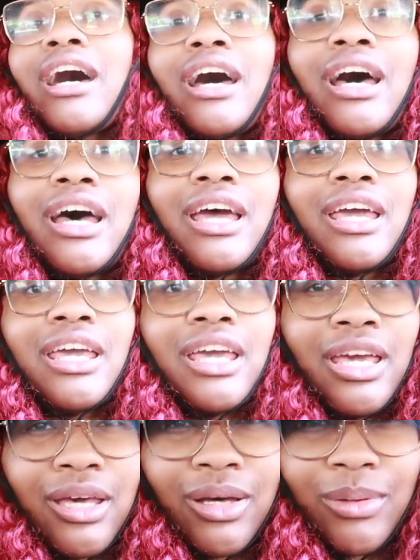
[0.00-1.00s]
I
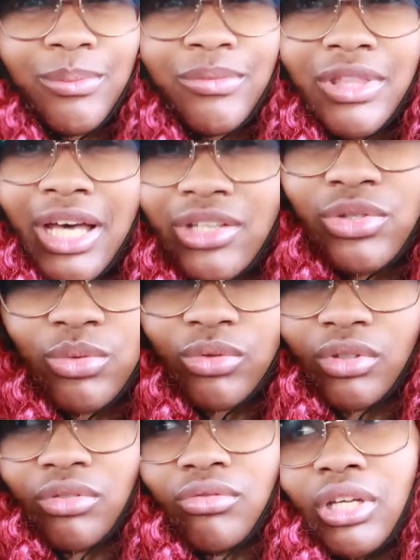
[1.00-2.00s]
am not
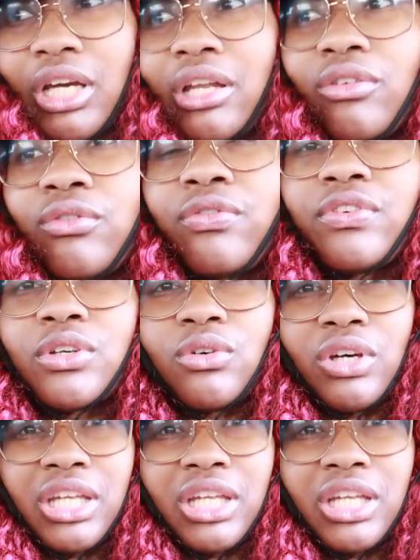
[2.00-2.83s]
sore. Like I don't feel